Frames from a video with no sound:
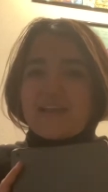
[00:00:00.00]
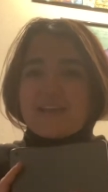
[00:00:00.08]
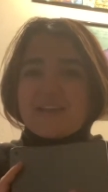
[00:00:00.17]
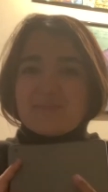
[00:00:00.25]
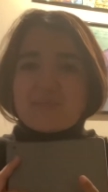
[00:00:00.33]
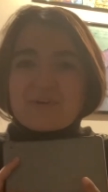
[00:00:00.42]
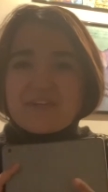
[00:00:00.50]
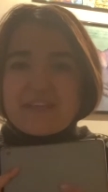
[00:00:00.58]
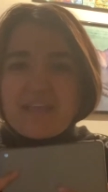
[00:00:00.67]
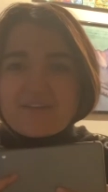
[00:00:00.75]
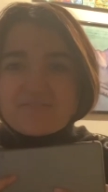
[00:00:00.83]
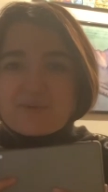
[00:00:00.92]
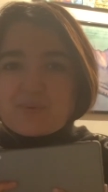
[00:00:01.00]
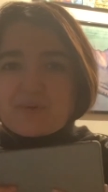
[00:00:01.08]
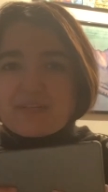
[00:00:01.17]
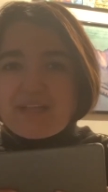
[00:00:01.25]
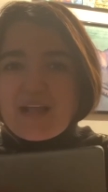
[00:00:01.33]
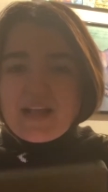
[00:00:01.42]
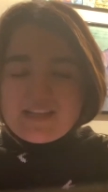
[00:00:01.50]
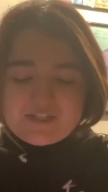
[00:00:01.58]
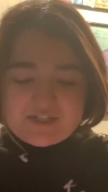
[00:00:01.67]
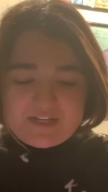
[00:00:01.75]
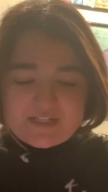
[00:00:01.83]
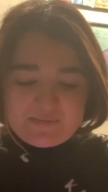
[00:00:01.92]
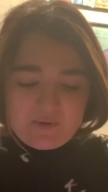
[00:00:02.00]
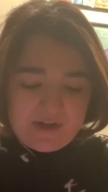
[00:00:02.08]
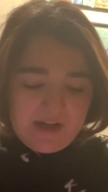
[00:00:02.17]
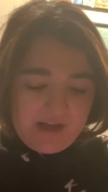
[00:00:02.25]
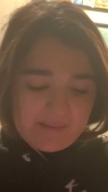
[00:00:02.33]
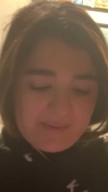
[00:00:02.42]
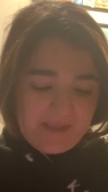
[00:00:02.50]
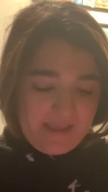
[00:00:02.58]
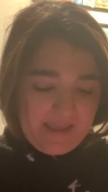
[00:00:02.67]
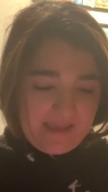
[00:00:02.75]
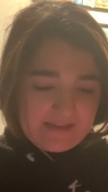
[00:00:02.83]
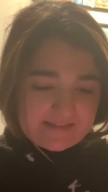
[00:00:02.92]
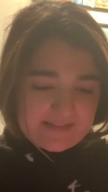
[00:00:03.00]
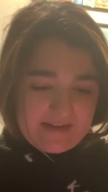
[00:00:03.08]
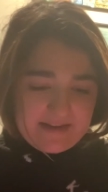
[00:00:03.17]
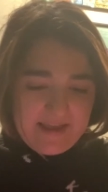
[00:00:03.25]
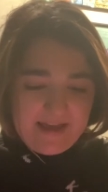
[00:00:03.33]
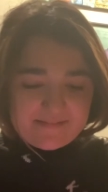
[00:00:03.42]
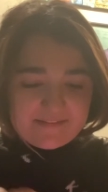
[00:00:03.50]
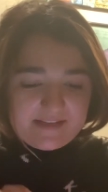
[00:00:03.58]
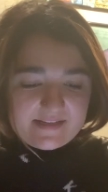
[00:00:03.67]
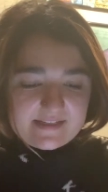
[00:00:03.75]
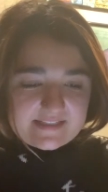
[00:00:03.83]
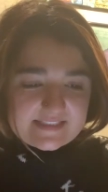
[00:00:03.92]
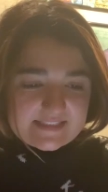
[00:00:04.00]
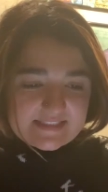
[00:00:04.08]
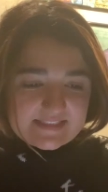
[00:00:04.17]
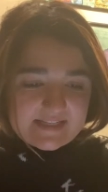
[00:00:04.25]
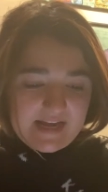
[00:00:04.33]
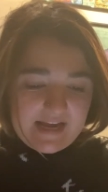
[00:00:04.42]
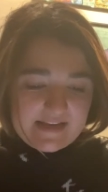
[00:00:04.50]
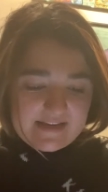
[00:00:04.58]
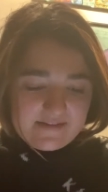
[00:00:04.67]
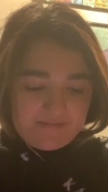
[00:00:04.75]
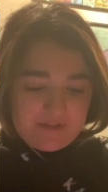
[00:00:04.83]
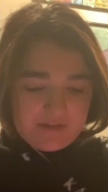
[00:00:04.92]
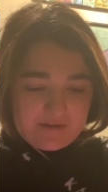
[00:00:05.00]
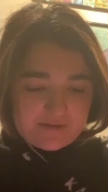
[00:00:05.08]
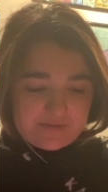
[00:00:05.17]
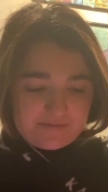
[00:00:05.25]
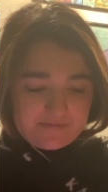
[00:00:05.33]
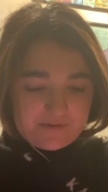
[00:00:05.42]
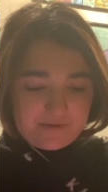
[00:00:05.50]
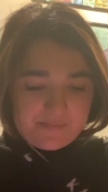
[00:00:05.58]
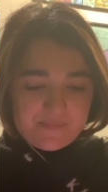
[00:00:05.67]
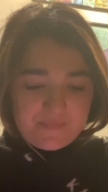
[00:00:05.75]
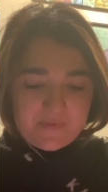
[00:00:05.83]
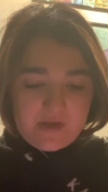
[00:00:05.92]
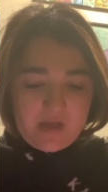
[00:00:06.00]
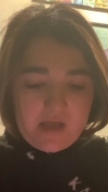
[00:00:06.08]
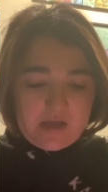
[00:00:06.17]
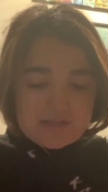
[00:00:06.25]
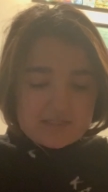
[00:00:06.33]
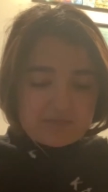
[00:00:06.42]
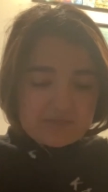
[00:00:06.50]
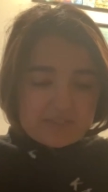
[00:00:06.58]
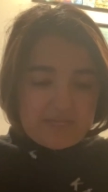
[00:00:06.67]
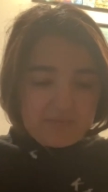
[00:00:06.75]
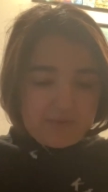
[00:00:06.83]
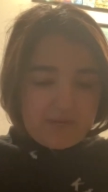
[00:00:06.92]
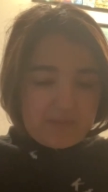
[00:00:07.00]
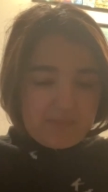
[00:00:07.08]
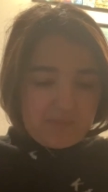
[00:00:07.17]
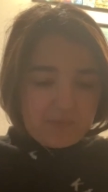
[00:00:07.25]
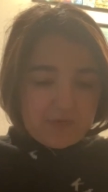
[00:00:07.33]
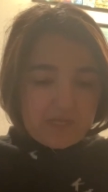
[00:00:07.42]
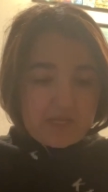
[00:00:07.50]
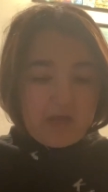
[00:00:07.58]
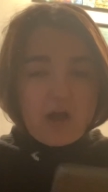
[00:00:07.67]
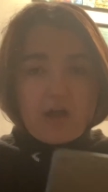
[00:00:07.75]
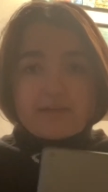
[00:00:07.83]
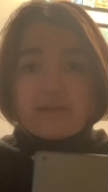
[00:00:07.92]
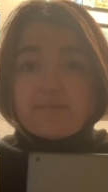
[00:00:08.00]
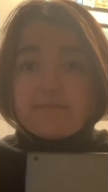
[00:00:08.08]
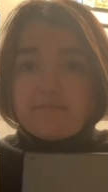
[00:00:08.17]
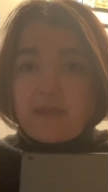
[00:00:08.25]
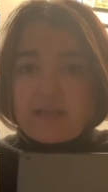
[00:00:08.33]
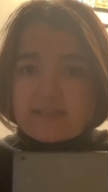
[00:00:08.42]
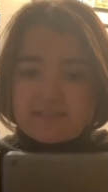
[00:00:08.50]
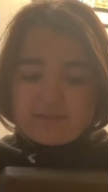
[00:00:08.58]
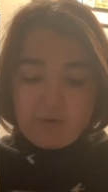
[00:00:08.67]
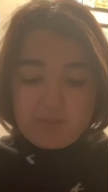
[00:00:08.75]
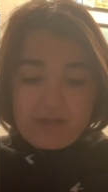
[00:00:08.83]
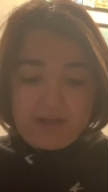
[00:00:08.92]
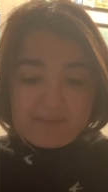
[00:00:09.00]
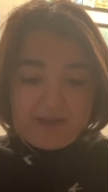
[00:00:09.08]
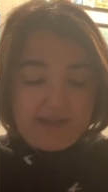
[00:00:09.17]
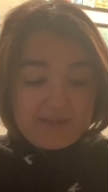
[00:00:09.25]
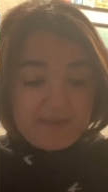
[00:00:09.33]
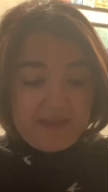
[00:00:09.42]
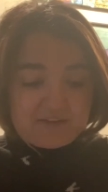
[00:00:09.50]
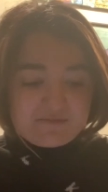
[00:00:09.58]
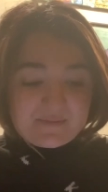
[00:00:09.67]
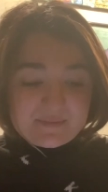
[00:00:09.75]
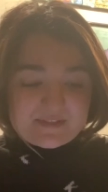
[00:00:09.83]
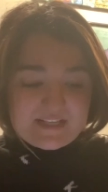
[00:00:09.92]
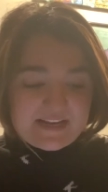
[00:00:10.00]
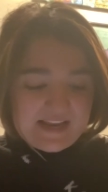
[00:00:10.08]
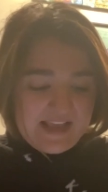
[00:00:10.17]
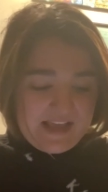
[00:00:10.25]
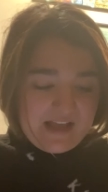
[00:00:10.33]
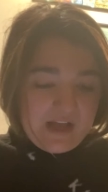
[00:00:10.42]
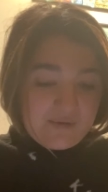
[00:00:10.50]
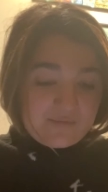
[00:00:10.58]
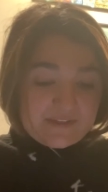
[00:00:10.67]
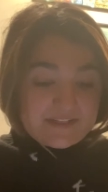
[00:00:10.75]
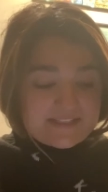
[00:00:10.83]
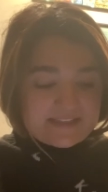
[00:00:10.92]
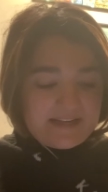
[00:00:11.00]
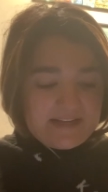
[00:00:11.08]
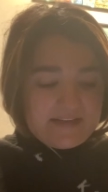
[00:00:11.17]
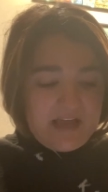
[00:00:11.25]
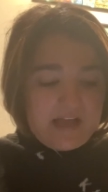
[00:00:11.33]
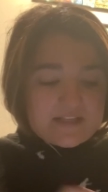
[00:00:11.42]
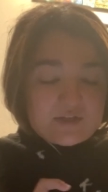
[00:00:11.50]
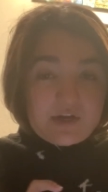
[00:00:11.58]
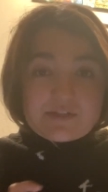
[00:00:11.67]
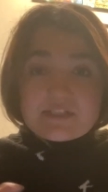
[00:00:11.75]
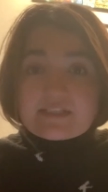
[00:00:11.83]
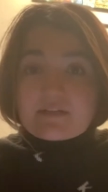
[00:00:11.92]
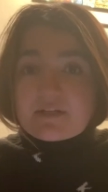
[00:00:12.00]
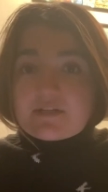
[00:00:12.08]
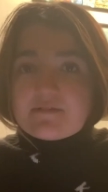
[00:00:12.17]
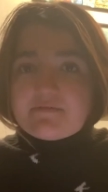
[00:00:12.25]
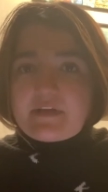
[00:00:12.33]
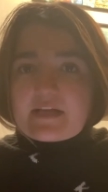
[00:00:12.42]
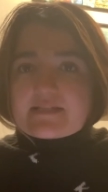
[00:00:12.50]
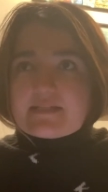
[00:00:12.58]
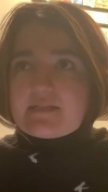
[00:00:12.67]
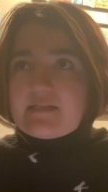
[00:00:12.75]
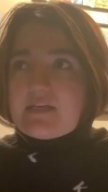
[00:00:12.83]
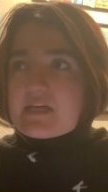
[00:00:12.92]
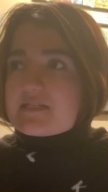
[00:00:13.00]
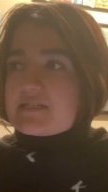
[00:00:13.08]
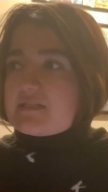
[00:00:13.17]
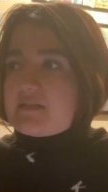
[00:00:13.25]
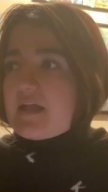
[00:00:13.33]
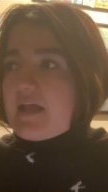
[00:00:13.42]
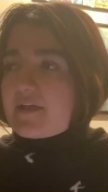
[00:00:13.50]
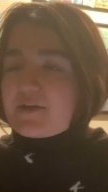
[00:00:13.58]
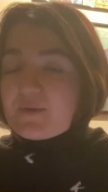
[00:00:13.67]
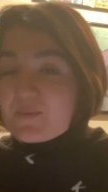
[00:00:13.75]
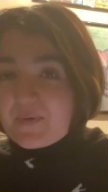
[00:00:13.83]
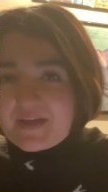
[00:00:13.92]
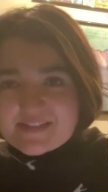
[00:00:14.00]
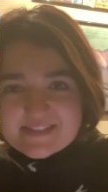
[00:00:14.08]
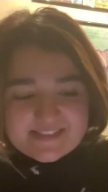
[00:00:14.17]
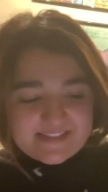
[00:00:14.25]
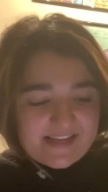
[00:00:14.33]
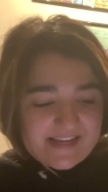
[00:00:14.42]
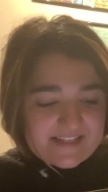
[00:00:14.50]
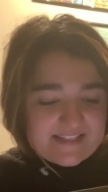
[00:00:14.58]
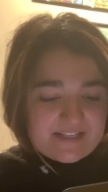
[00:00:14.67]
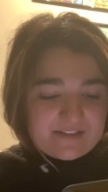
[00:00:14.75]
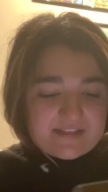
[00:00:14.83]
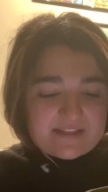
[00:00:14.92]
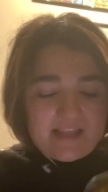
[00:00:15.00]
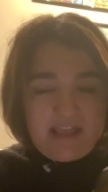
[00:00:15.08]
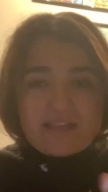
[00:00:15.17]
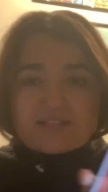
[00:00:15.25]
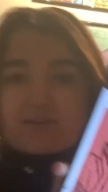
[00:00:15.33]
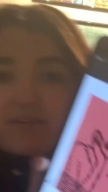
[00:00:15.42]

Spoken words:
Good morning everyone. I just woke up and I have an exciting video to film. So today we're going to be working on a vest. Oh my god, my iPad at 1%. Hopefully it doesn't die. So I already started the vest yesterday. I couldn't wait till today, and so I